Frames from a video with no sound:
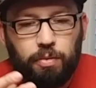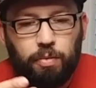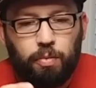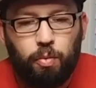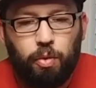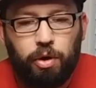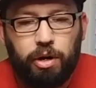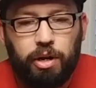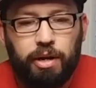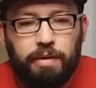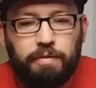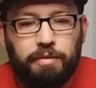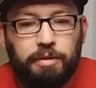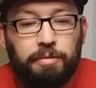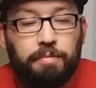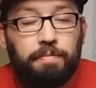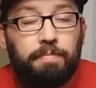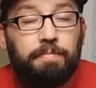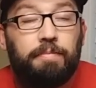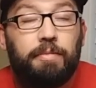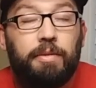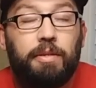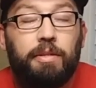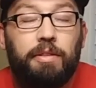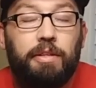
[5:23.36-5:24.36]

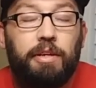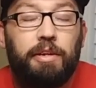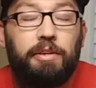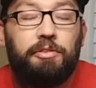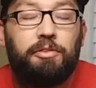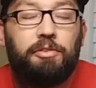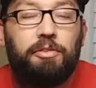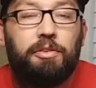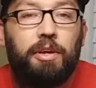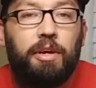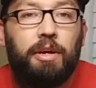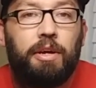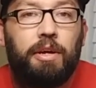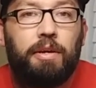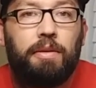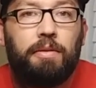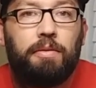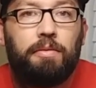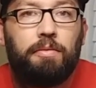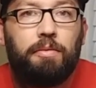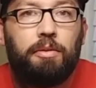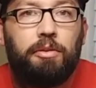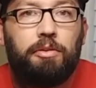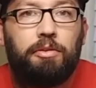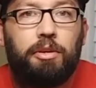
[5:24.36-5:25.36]
whatever. Let's go
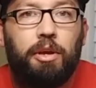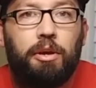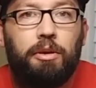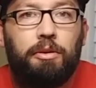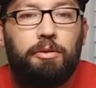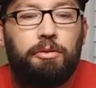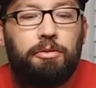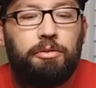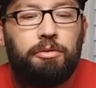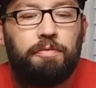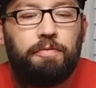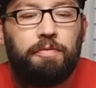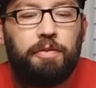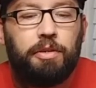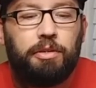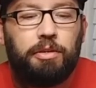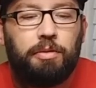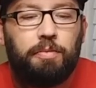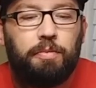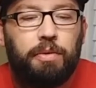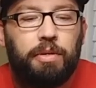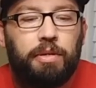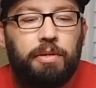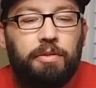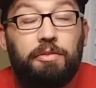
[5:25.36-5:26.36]
do some
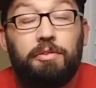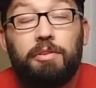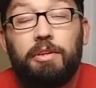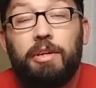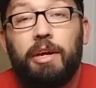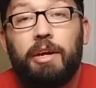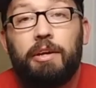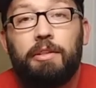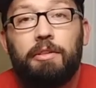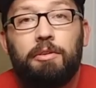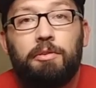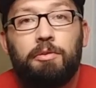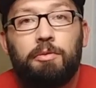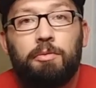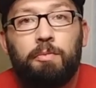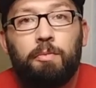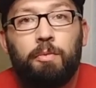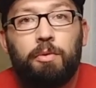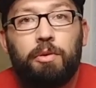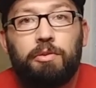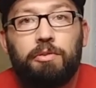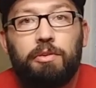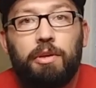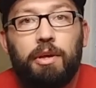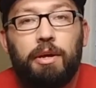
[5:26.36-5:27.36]
fishing with it and see how this one
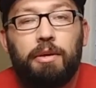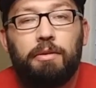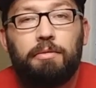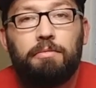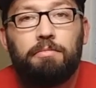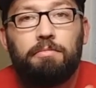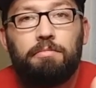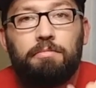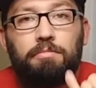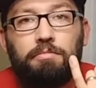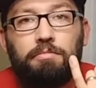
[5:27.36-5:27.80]
works out.